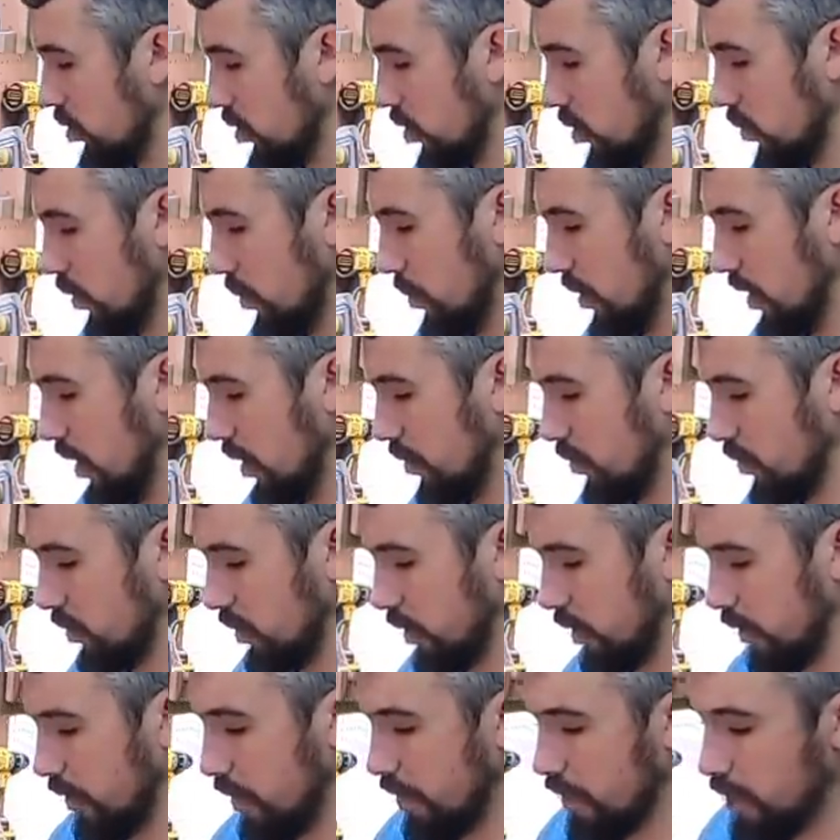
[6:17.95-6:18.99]
So you just want to be careful
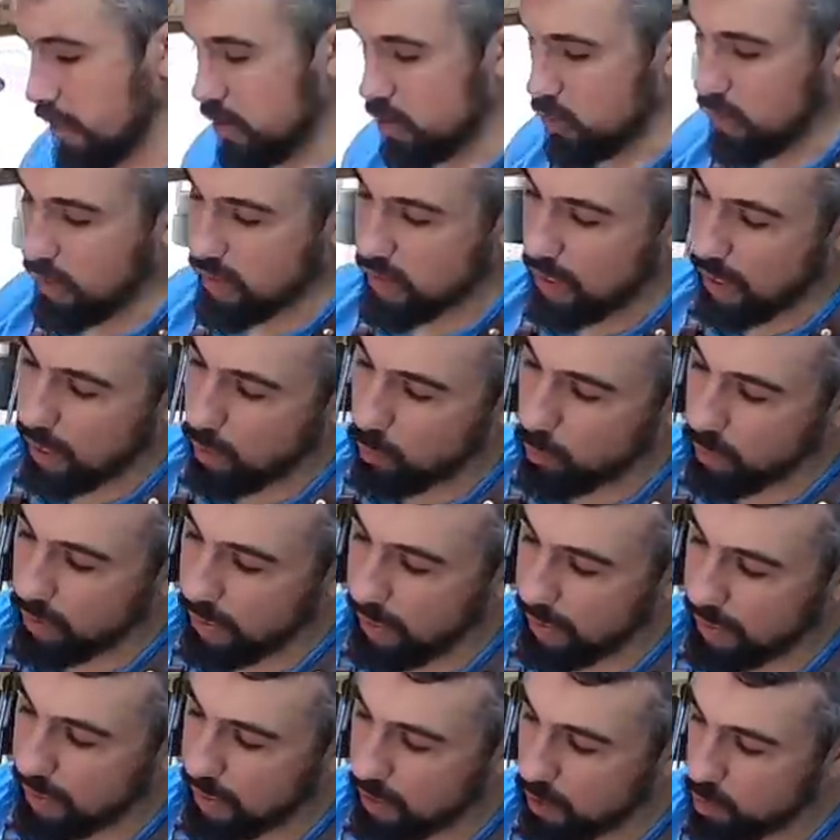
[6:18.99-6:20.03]
there. So as I, when
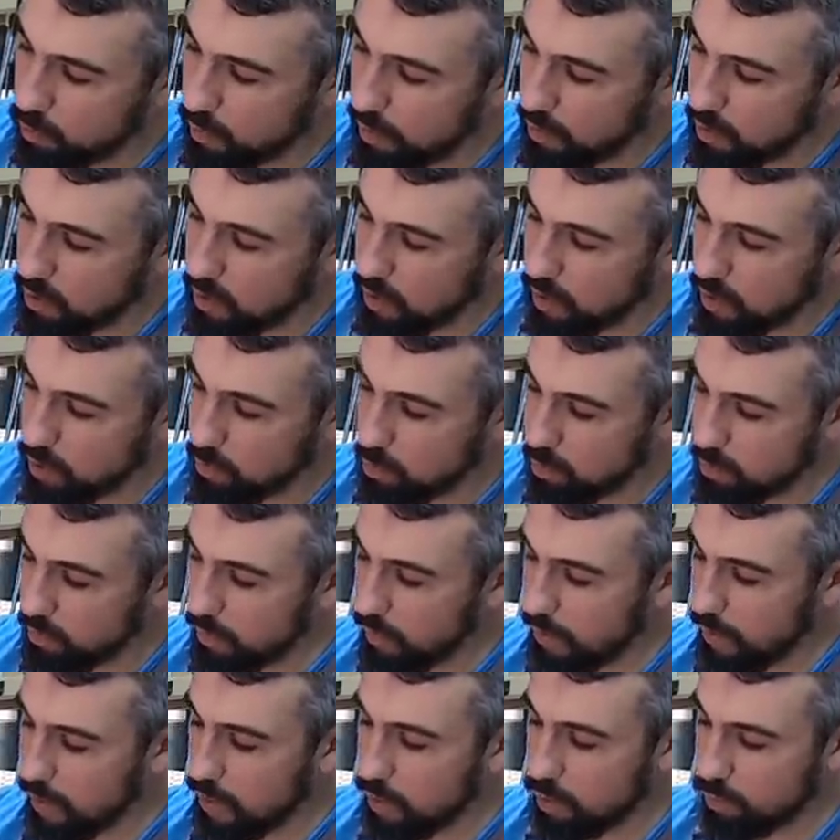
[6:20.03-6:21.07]
I get around here, I'm going to be
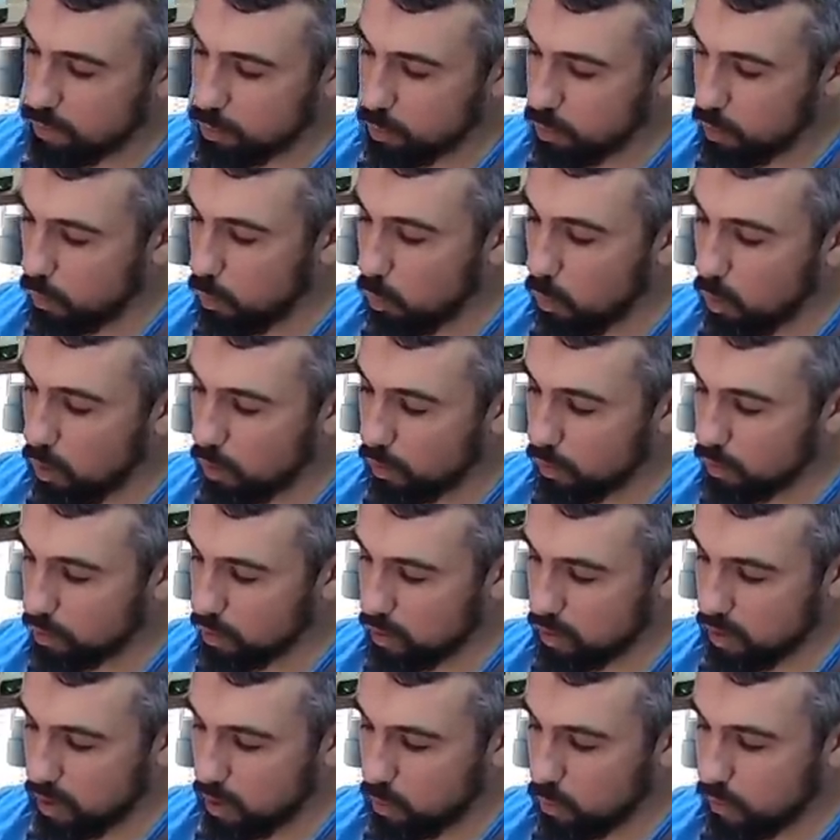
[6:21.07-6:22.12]
very careful with the water
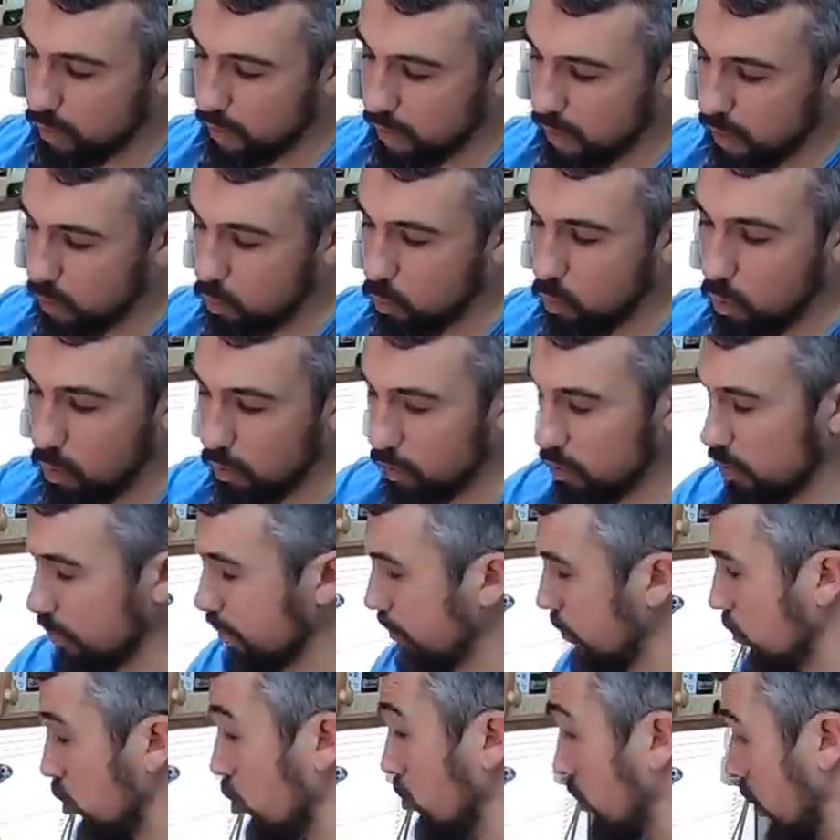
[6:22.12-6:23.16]
because I don't want to get water,
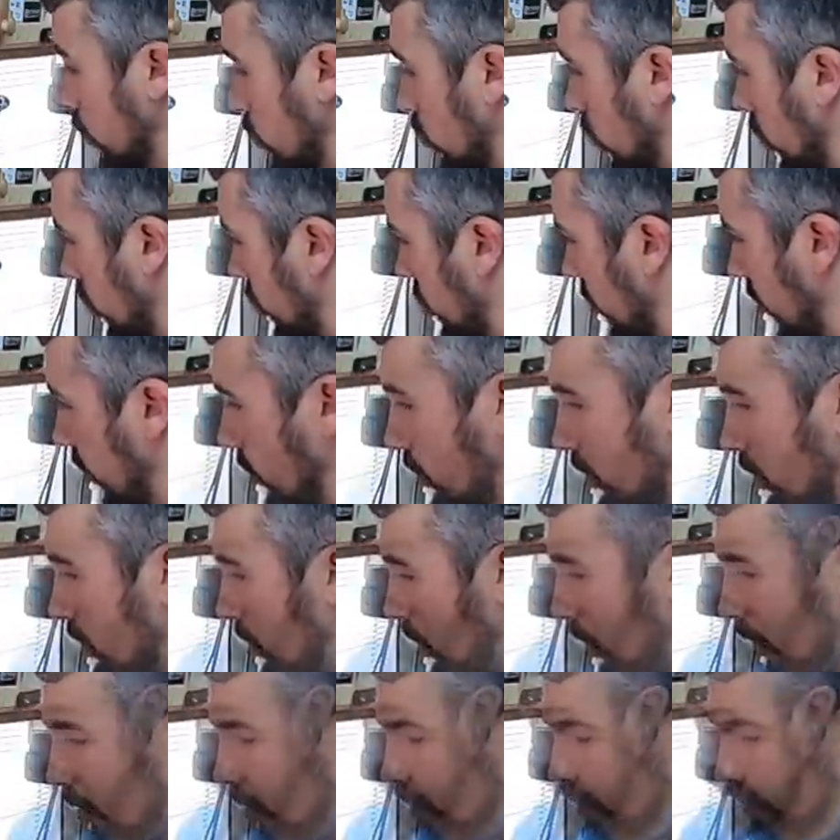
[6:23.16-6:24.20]
too much water down
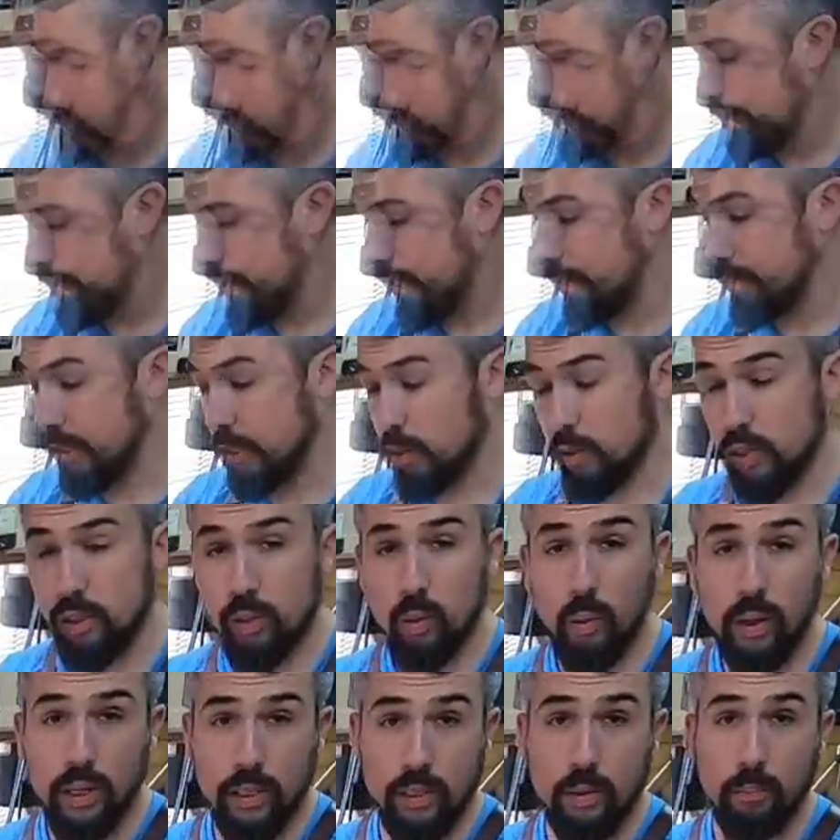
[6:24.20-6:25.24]
inside the... Um, um, that's
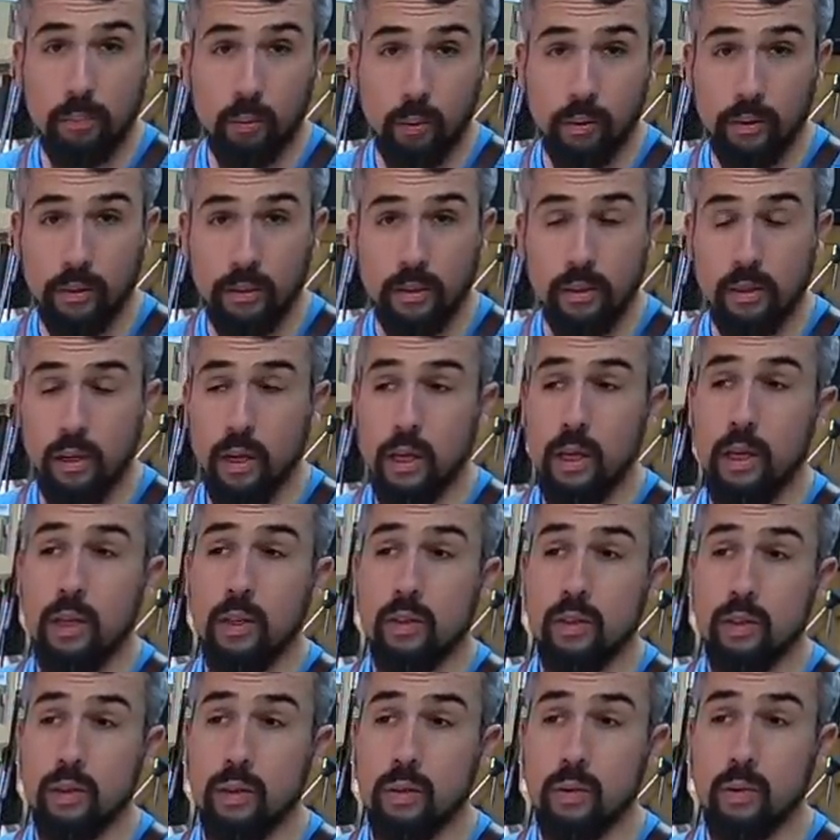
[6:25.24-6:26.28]
also why it's important
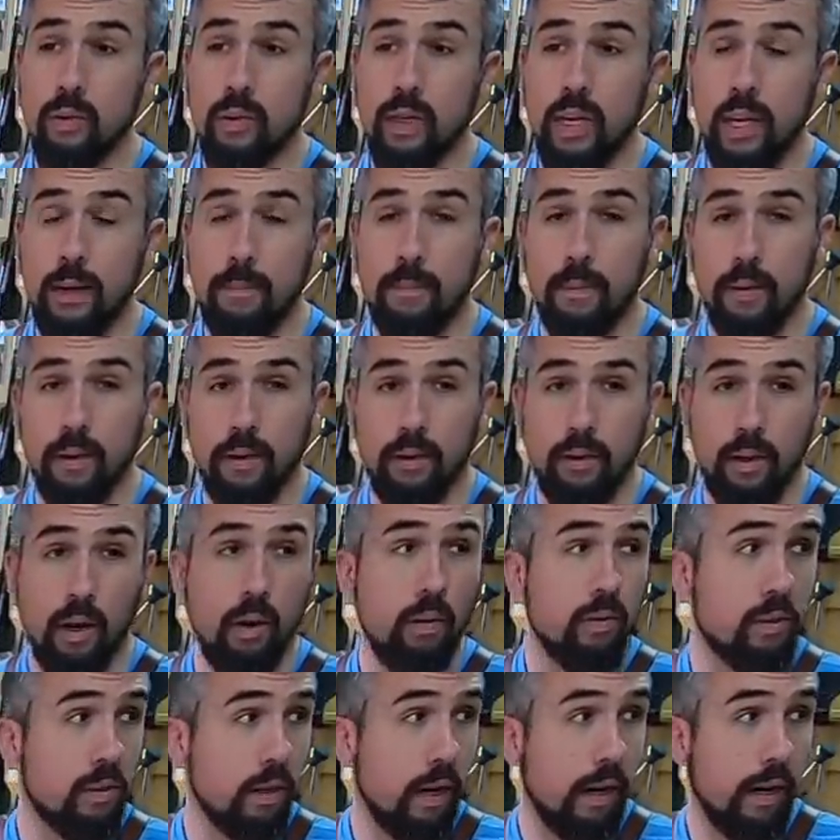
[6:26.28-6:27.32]
to keep
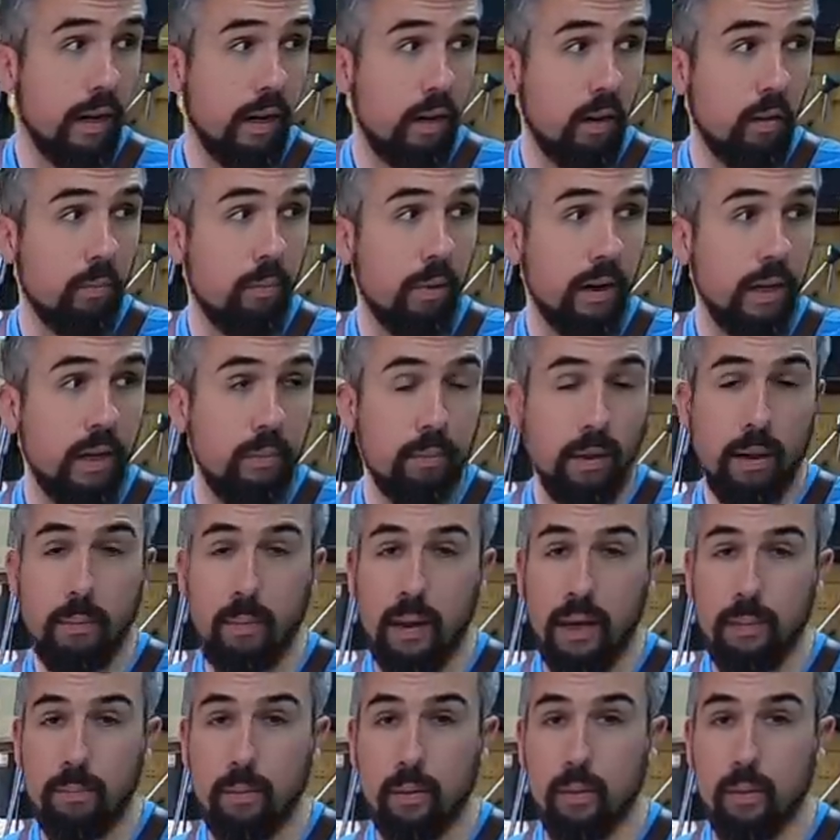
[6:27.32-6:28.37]
notes. I, on my, in my
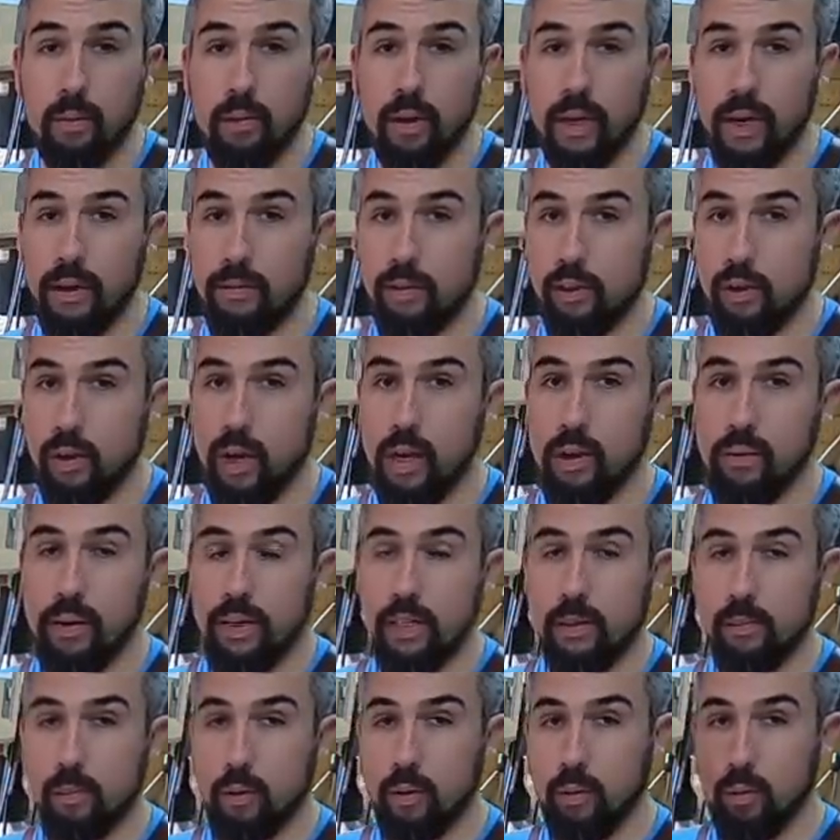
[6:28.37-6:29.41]
paint booth, I have a dry
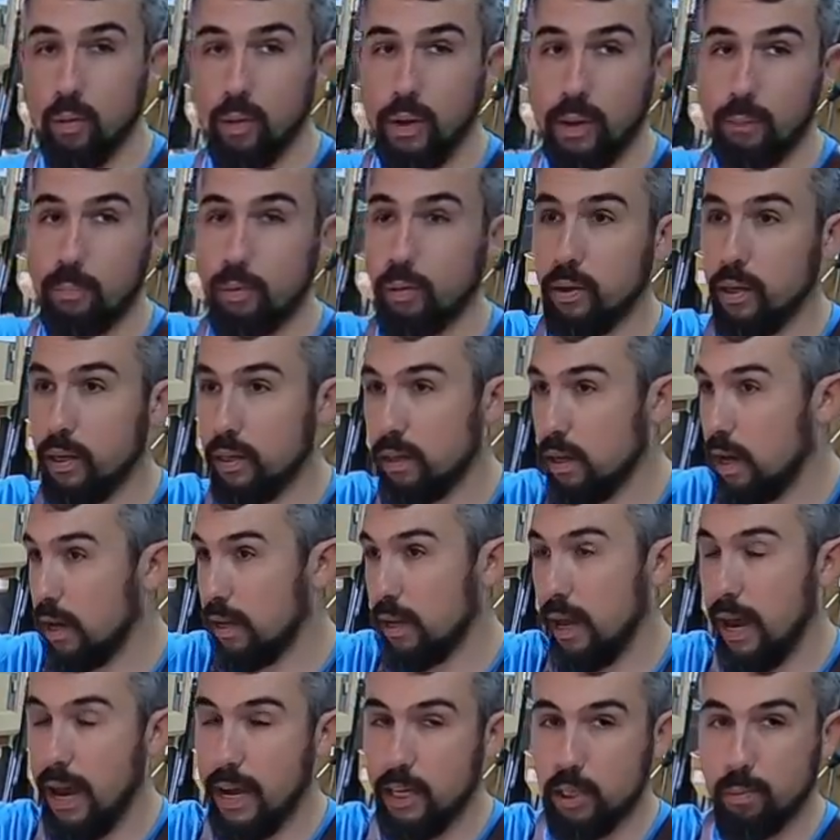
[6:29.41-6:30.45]
erase board where I put a,
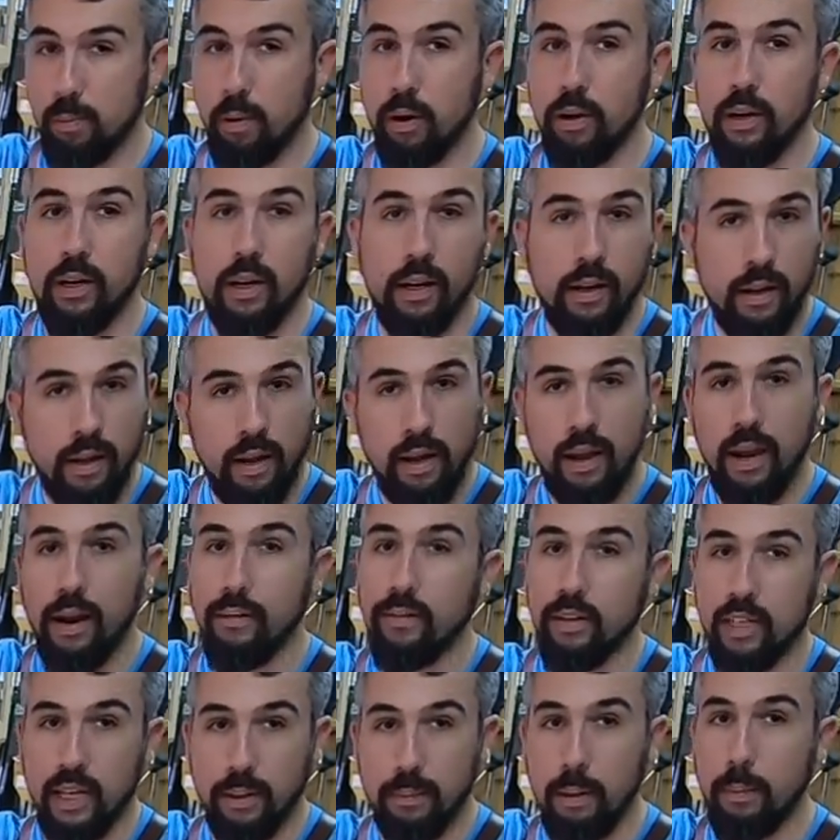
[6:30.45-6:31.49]
a hash mark
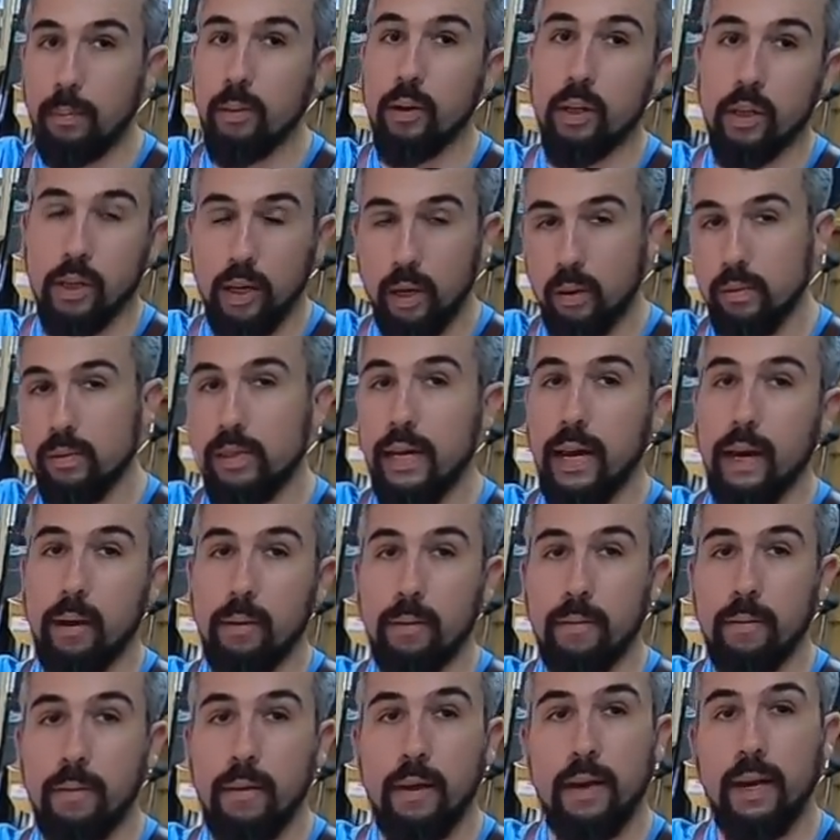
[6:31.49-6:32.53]
every time I put a coat
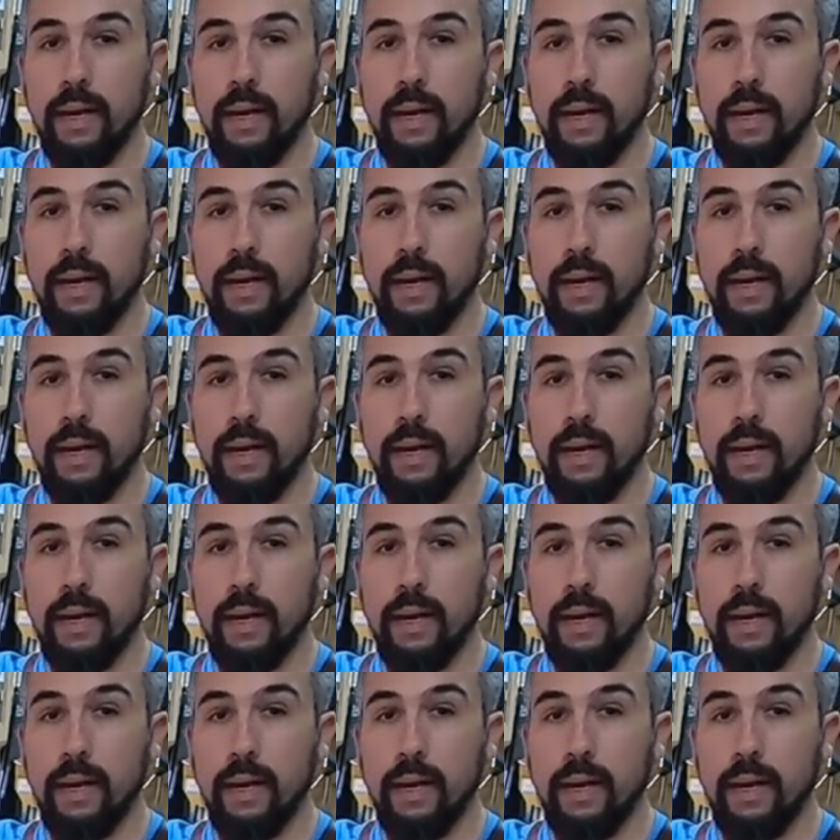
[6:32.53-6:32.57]
down.